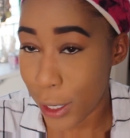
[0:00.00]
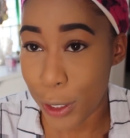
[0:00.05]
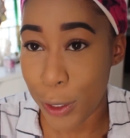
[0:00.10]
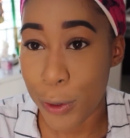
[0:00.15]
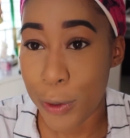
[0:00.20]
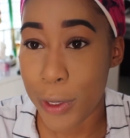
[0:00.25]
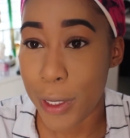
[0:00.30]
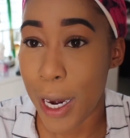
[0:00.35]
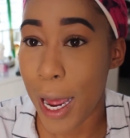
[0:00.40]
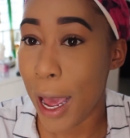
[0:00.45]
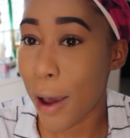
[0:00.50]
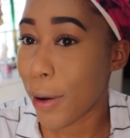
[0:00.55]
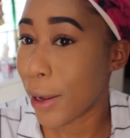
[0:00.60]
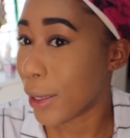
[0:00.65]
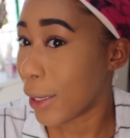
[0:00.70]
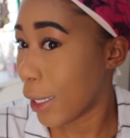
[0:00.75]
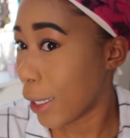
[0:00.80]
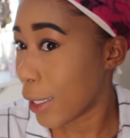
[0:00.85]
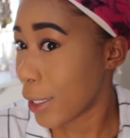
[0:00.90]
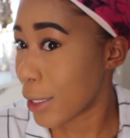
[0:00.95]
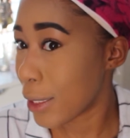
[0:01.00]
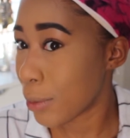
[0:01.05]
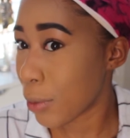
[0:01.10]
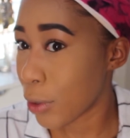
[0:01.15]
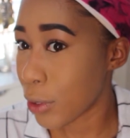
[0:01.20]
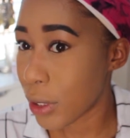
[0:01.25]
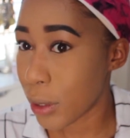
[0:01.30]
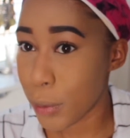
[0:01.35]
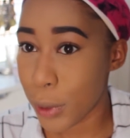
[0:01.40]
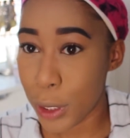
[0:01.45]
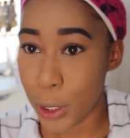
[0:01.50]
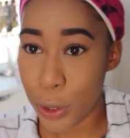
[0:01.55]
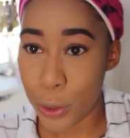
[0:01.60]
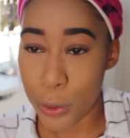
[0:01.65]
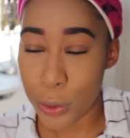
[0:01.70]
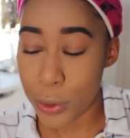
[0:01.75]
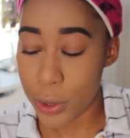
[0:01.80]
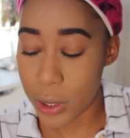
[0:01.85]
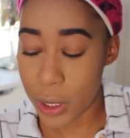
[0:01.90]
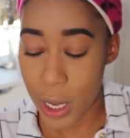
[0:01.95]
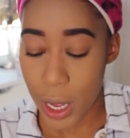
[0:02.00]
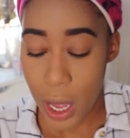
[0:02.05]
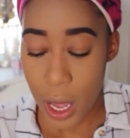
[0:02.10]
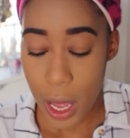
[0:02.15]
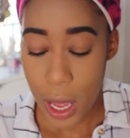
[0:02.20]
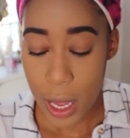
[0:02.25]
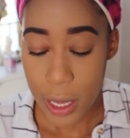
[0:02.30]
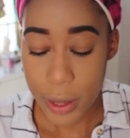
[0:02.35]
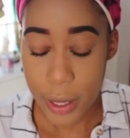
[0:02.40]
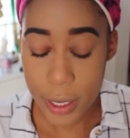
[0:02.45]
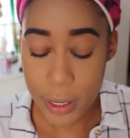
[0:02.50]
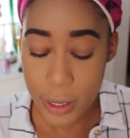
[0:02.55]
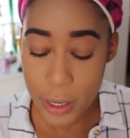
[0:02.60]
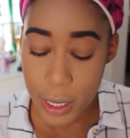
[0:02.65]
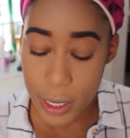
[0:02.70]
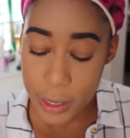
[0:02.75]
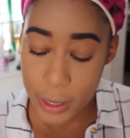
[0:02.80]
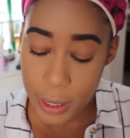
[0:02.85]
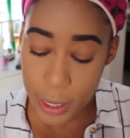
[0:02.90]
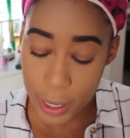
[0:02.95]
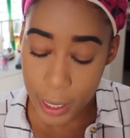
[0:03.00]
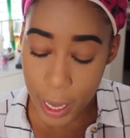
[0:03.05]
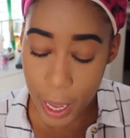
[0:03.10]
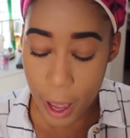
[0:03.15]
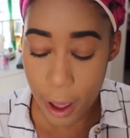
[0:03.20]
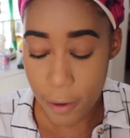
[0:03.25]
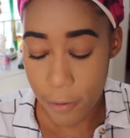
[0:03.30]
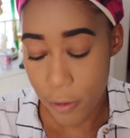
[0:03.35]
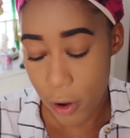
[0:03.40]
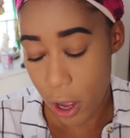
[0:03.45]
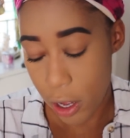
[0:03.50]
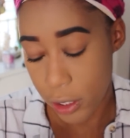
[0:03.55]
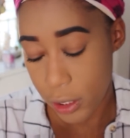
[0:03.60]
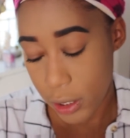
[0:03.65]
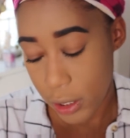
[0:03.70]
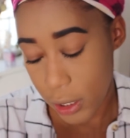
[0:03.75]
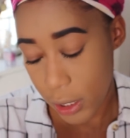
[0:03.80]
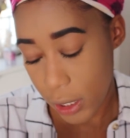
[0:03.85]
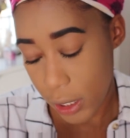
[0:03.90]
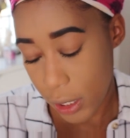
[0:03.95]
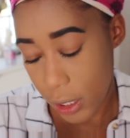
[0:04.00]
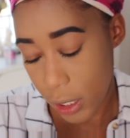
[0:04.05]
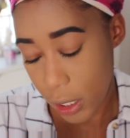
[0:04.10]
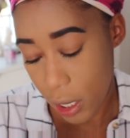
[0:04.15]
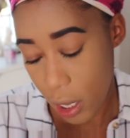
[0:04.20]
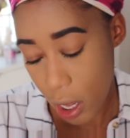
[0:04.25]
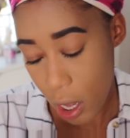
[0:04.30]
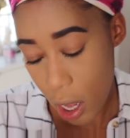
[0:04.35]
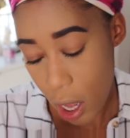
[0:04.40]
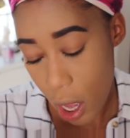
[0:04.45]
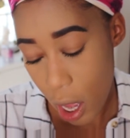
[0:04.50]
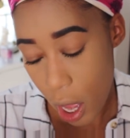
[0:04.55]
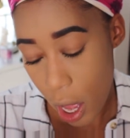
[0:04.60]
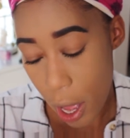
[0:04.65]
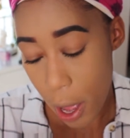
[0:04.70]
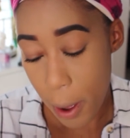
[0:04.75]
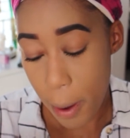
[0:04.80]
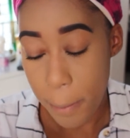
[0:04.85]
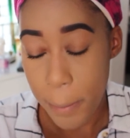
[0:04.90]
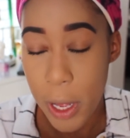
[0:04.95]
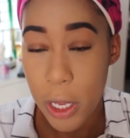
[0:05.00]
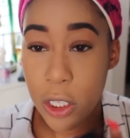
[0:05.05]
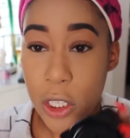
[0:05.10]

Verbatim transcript: and use it how I think it's supposed to be used. This is the Kat Von D um,